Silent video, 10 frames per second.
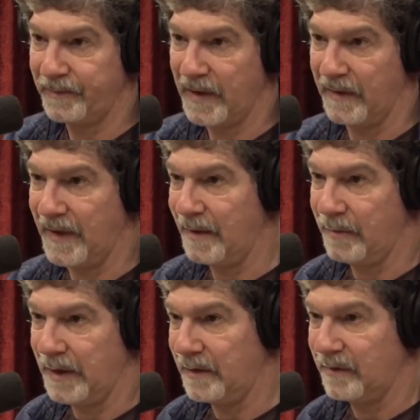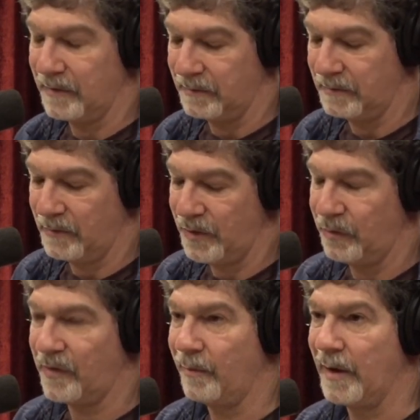And that means, and we
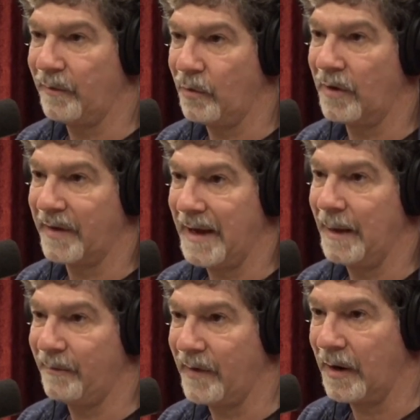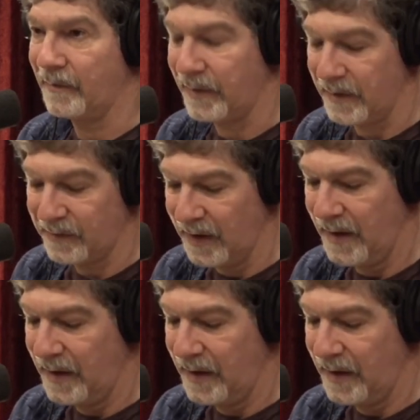use the metaphor of a campfire for this,